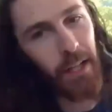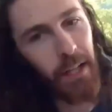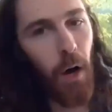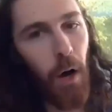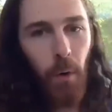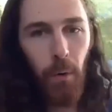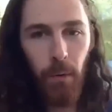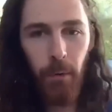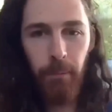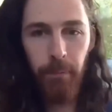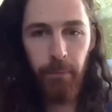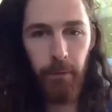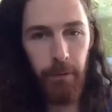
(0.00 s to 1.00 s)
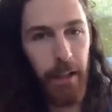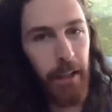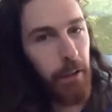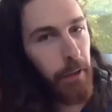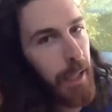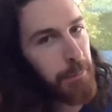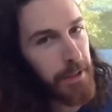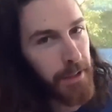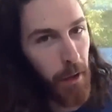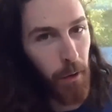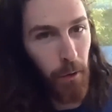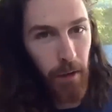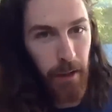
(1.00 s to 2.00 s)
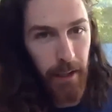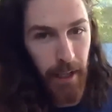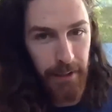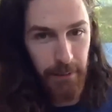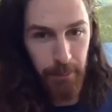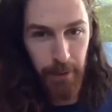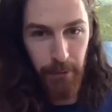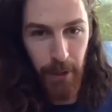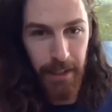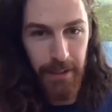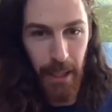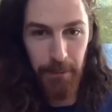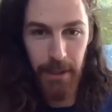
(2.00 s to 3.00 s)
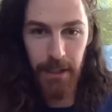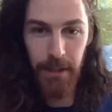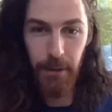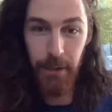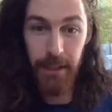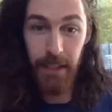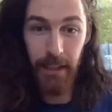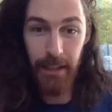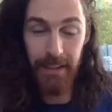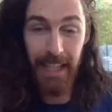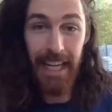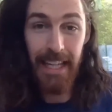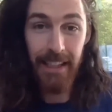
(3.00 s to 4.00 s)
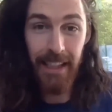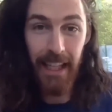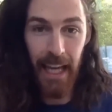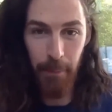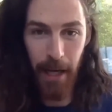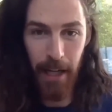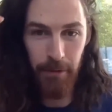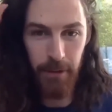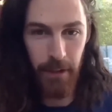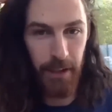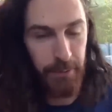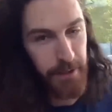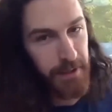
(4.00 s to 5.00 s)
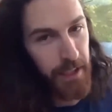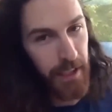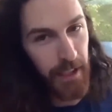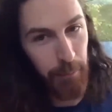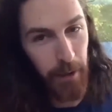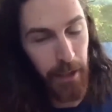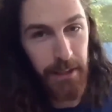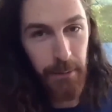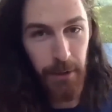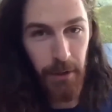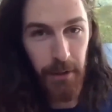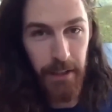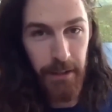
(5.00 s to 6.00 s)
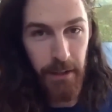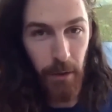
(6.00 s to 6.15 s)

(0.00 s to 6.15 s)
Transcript: is a whole, video games as a whole hasn't been really tapped into as in-game advertisements taking place. I'm sure that's,